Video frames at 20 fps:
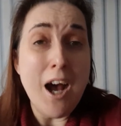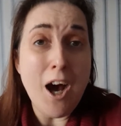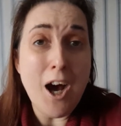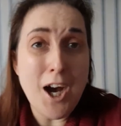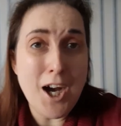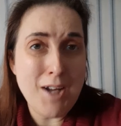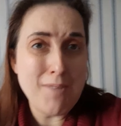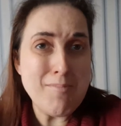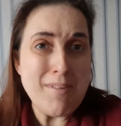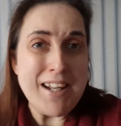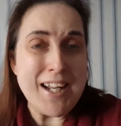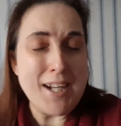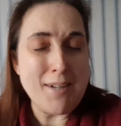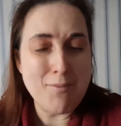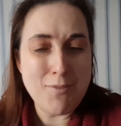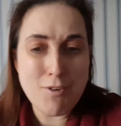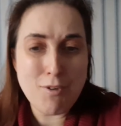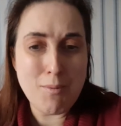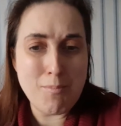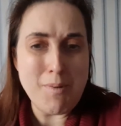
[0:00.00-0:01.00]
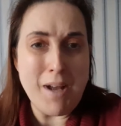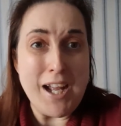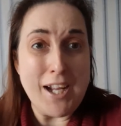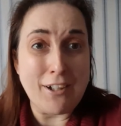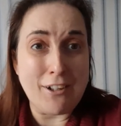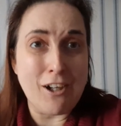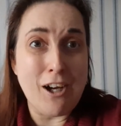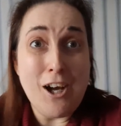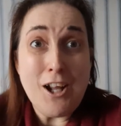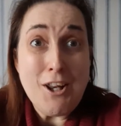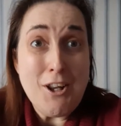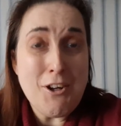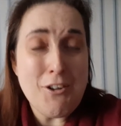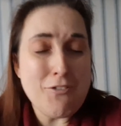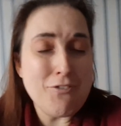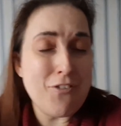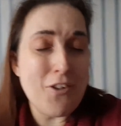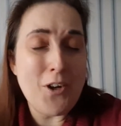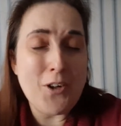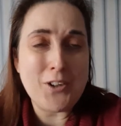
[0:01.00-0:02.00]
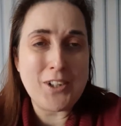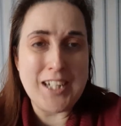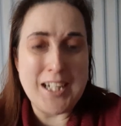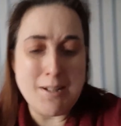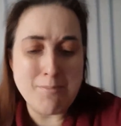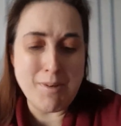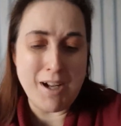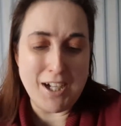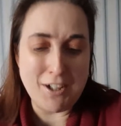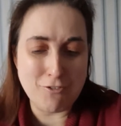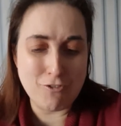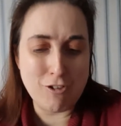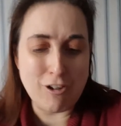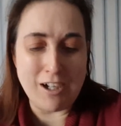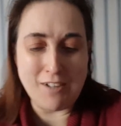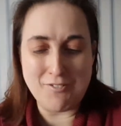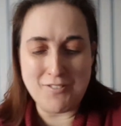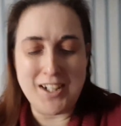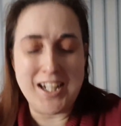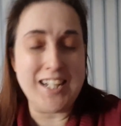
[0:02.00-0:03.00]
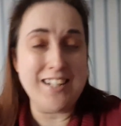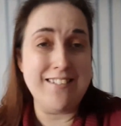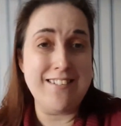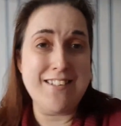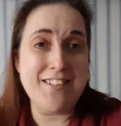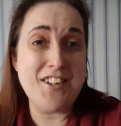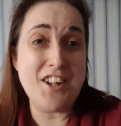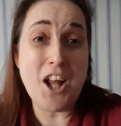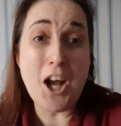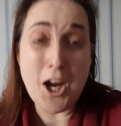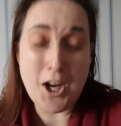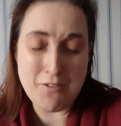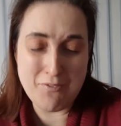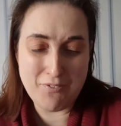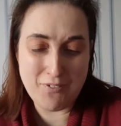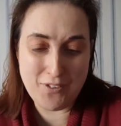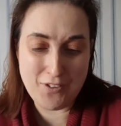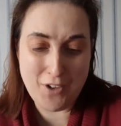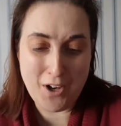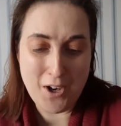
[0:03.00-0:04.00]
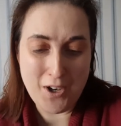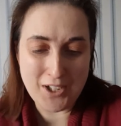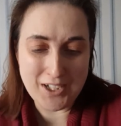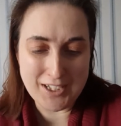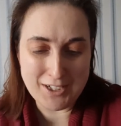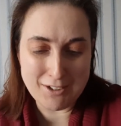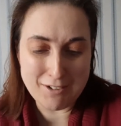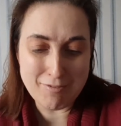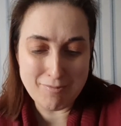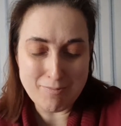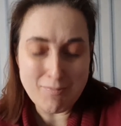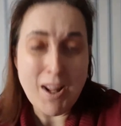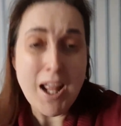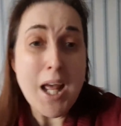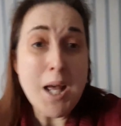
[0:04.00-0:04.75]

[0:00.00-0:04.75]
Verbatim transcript: Hi, my name's Rebecca. I love talking about travel and lifestyle.